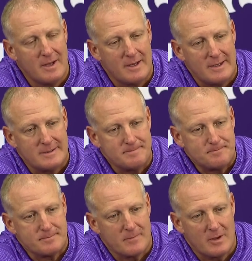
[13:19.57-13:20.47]

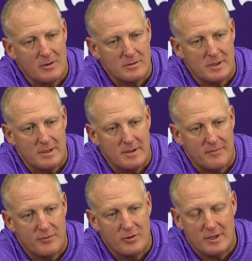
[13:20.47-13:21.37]
um, you know, a
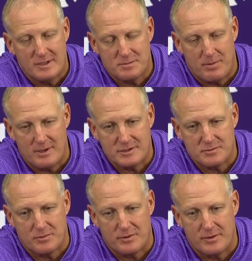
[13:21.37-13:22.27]
few of his
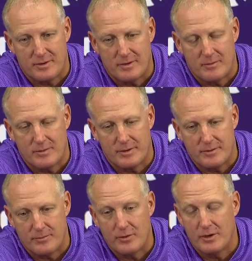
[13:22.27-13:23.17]
punts were
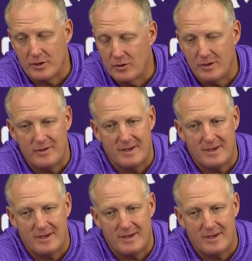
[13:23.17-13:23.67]
were really good.